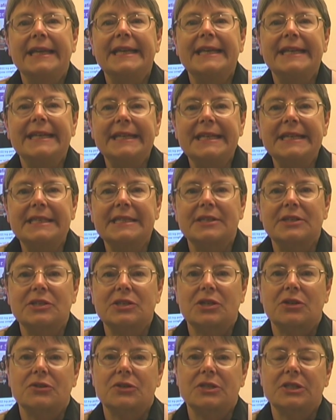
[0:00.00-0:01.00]
is
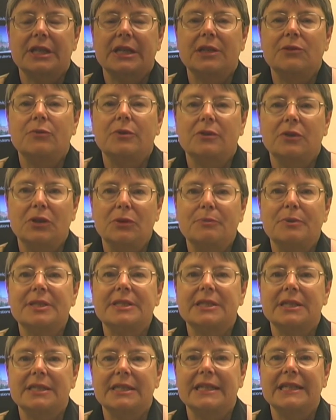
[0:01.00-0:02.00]
associated with lupus
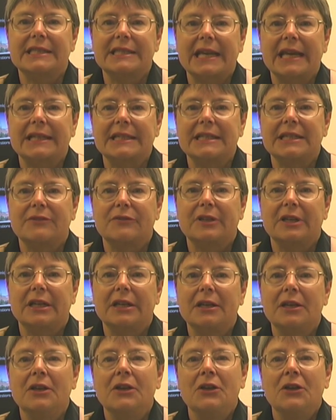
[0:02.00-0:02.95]
disease activity.